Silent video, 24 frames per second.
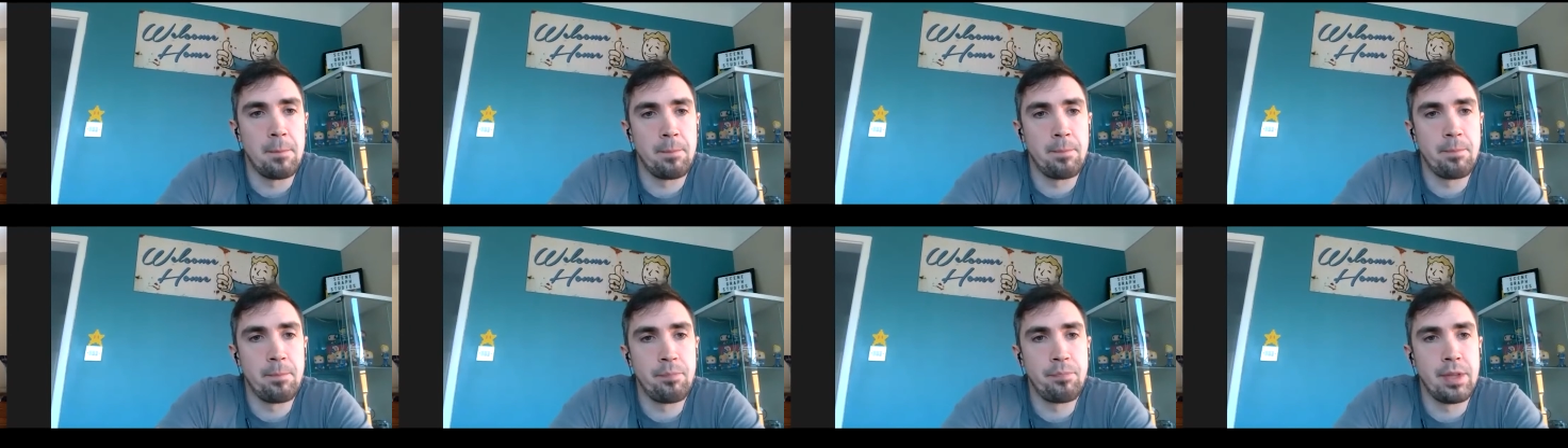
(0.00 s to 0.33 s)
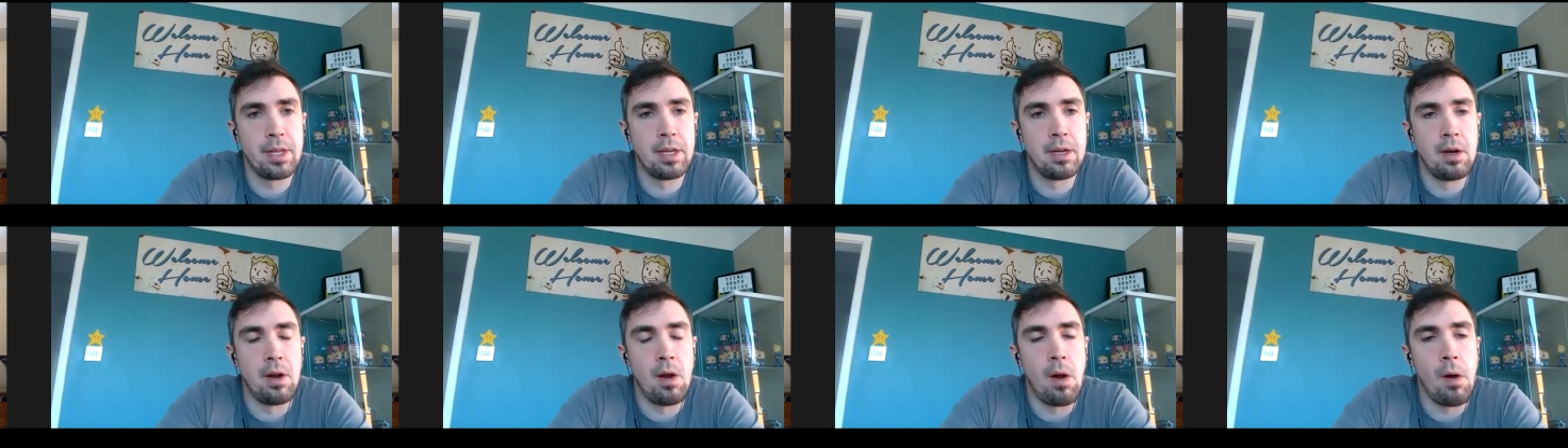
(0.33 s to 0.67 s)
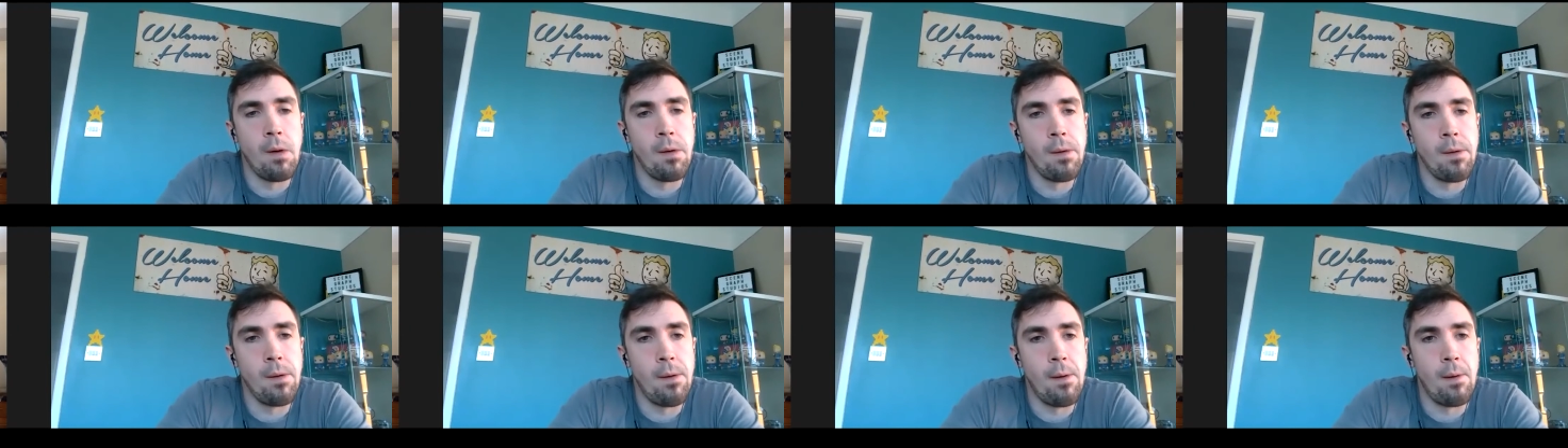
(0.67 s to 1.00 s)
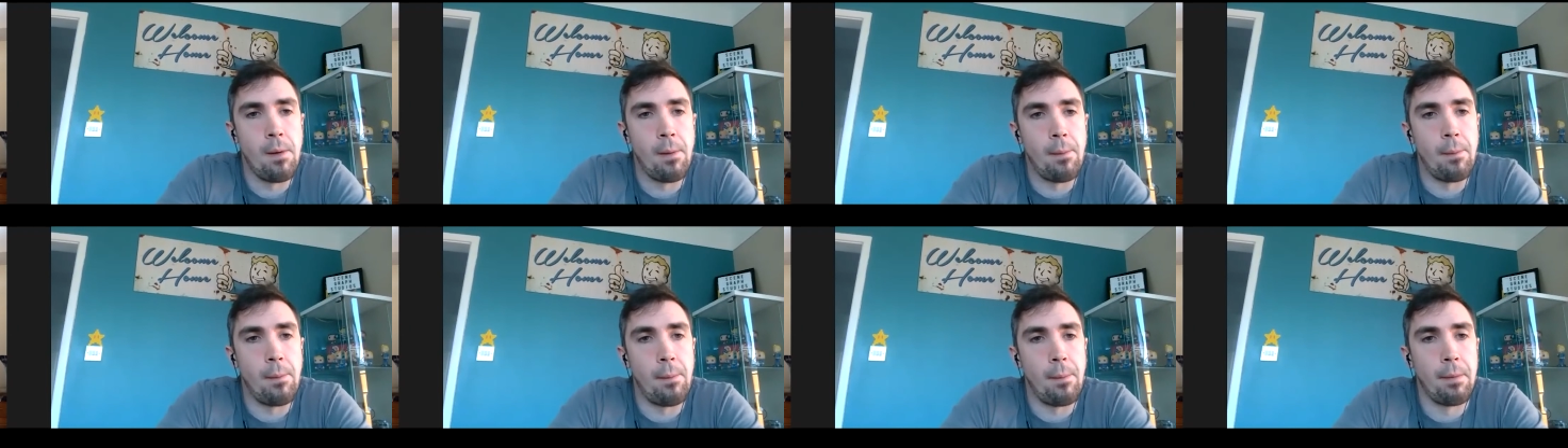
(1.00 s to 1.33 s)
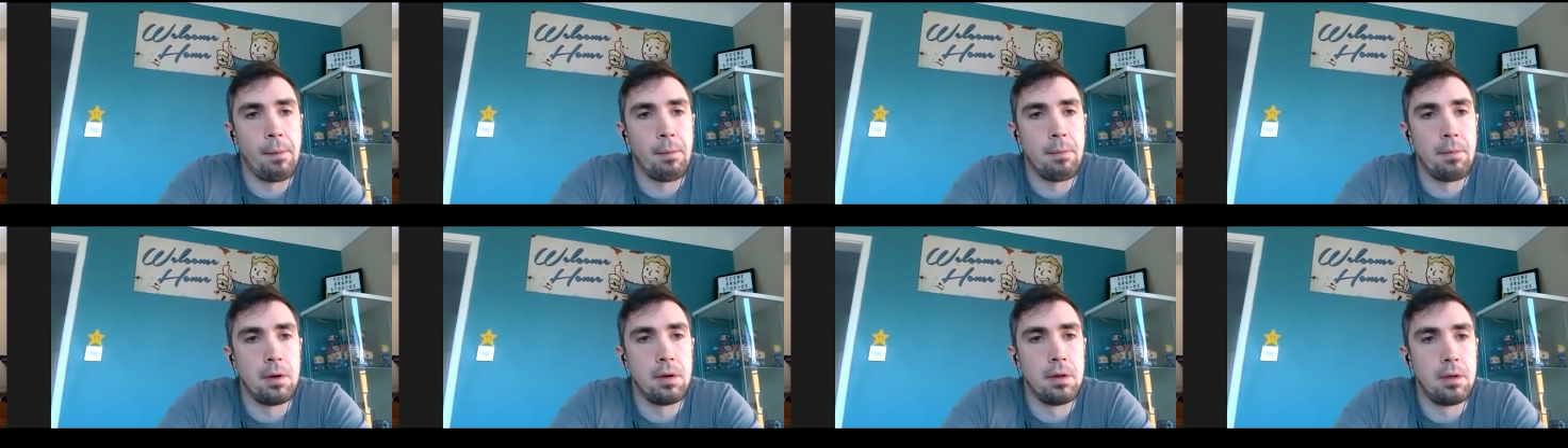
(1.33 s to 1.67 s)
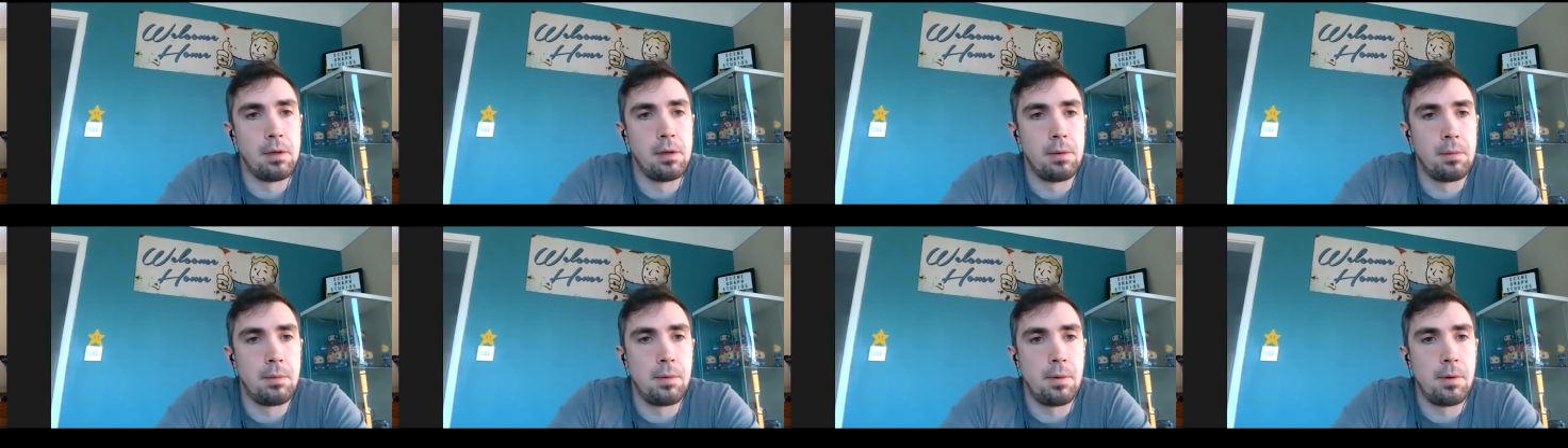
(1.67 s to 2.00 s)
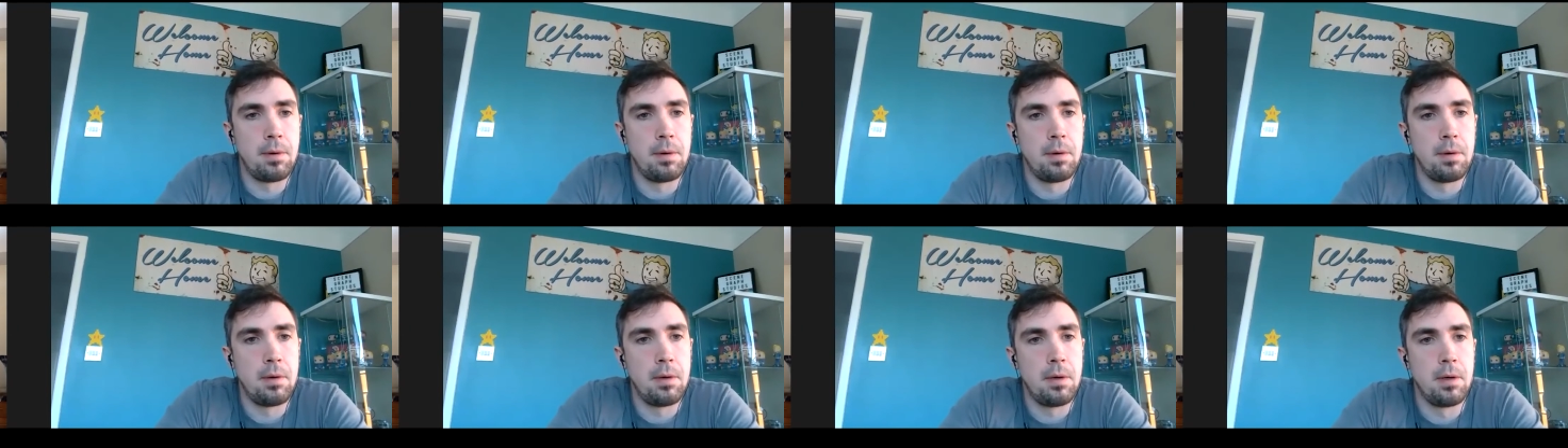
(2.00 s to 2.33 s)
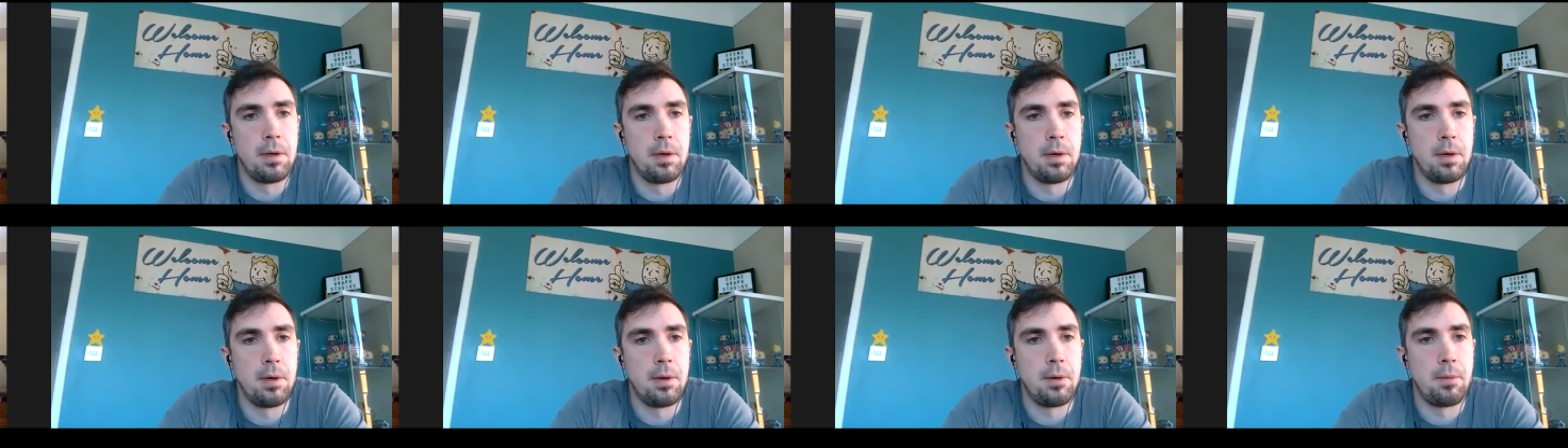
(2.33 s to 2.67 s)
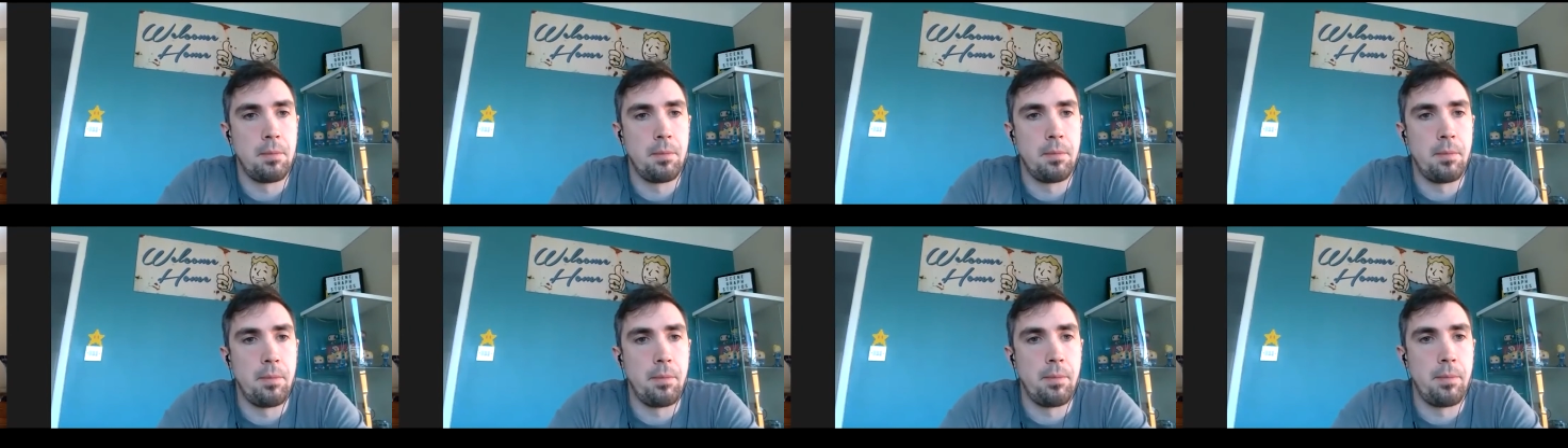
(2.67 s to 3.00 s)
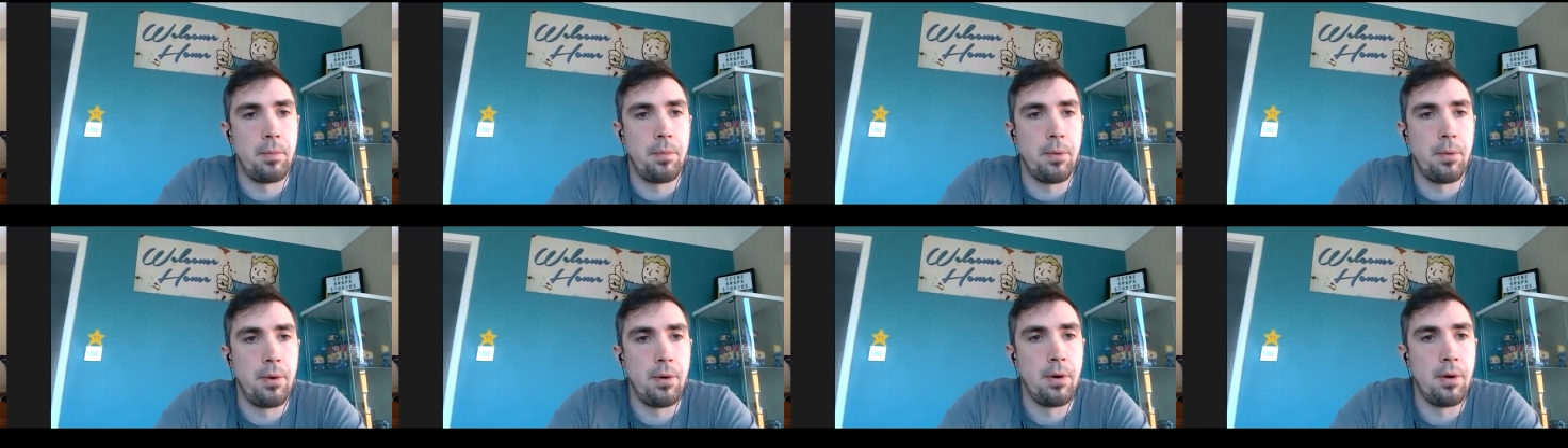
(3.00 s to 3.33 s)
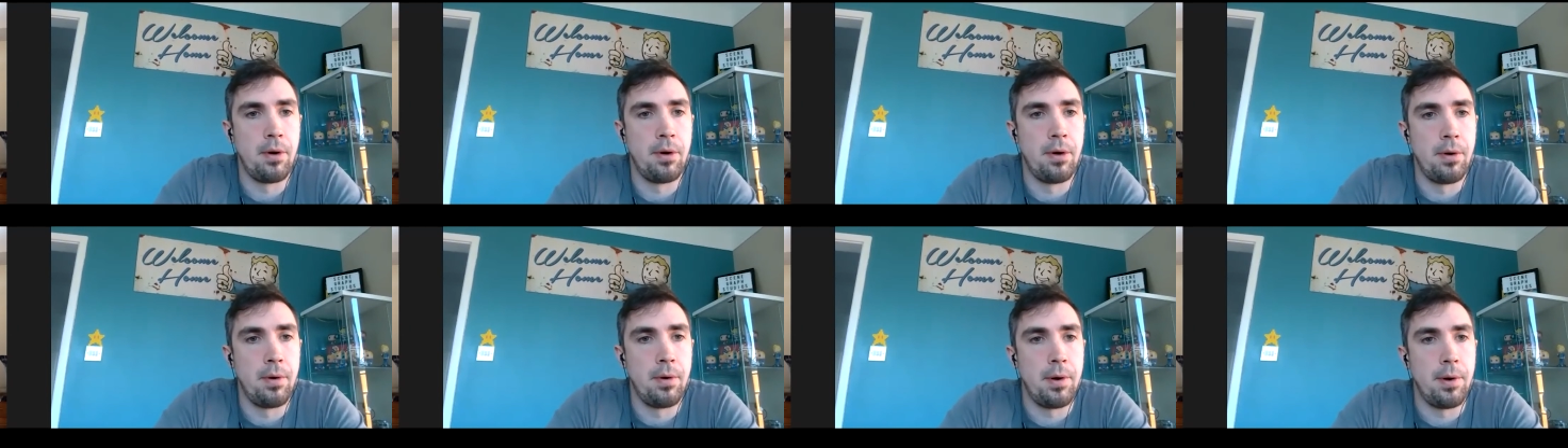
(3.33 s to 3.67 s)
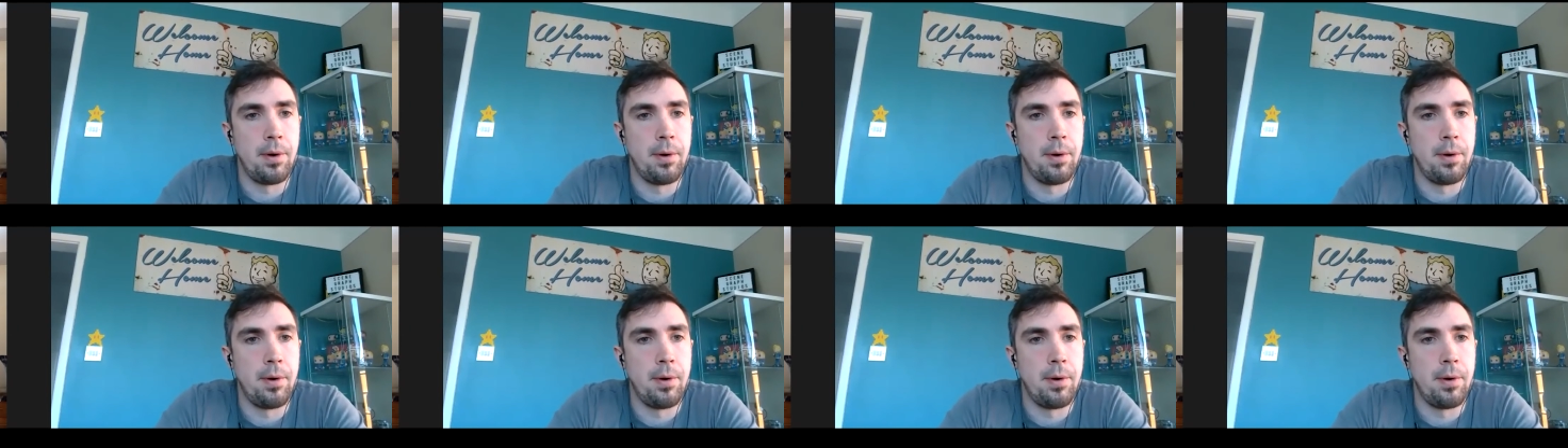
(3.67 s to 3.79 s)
council-wise, there's a lot of government websites are actually putting